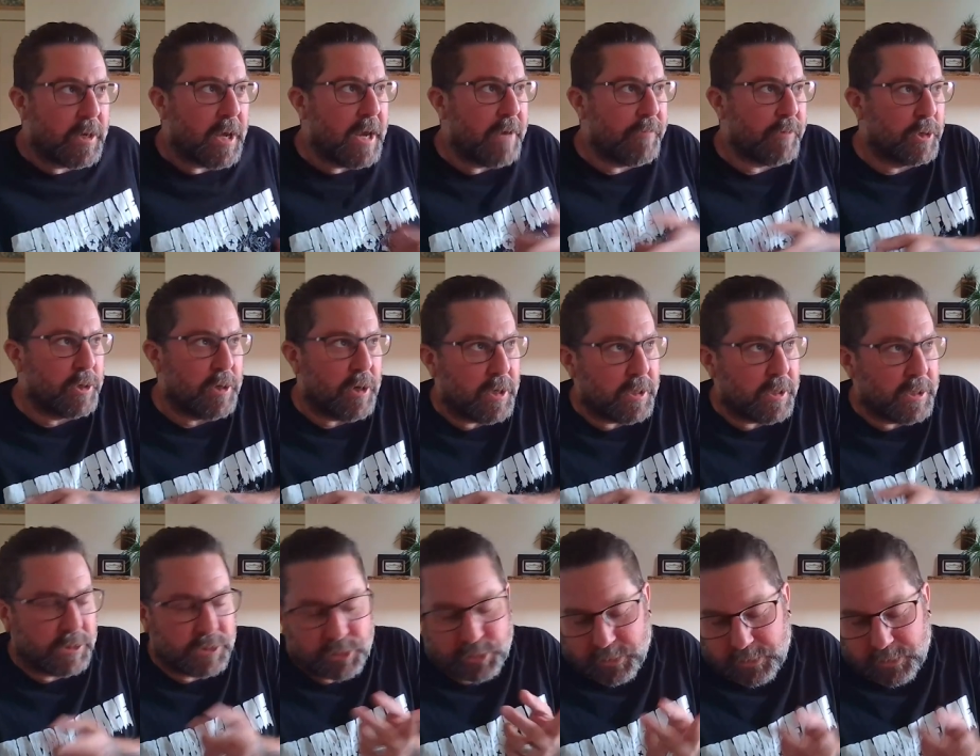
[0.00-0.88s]
I have a
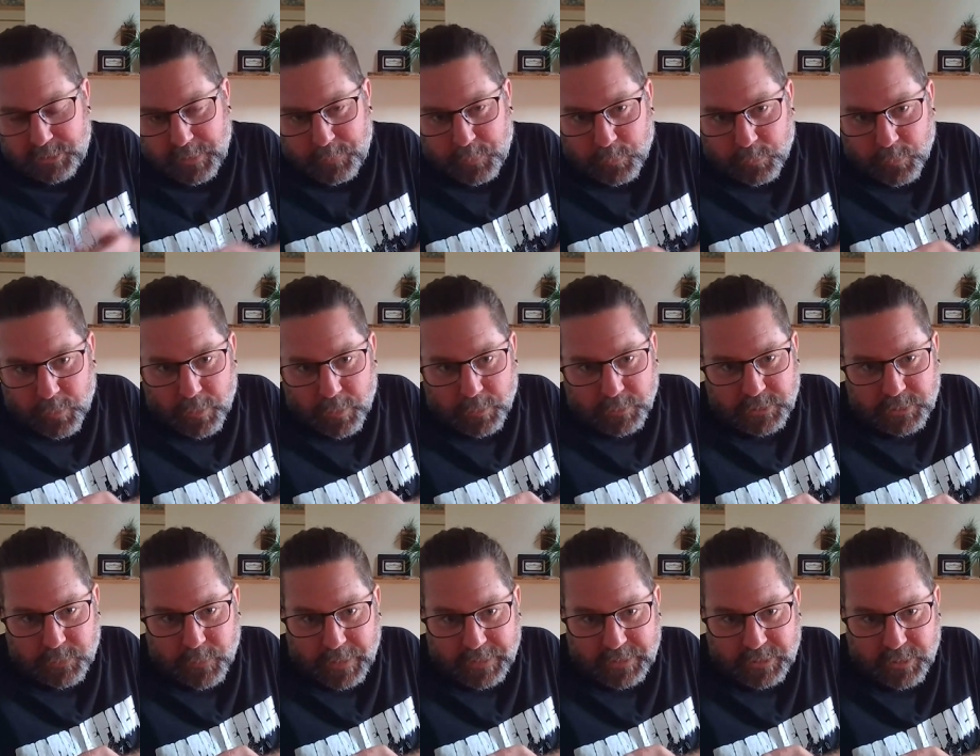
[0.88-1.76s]
cottage just up the road.
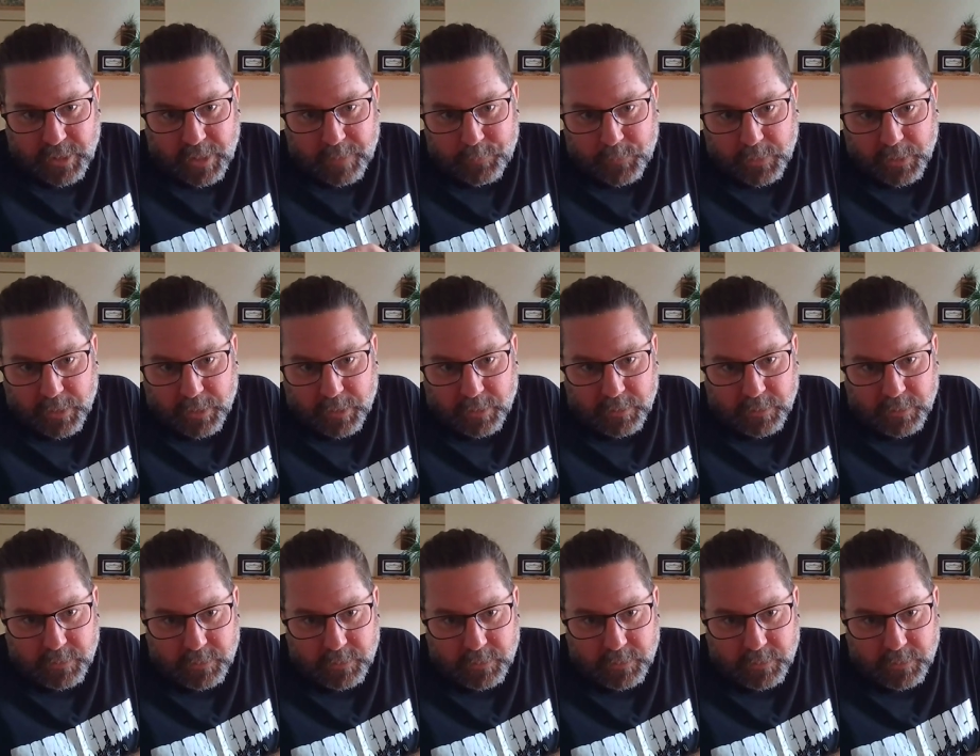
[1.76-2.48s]
So I stopped there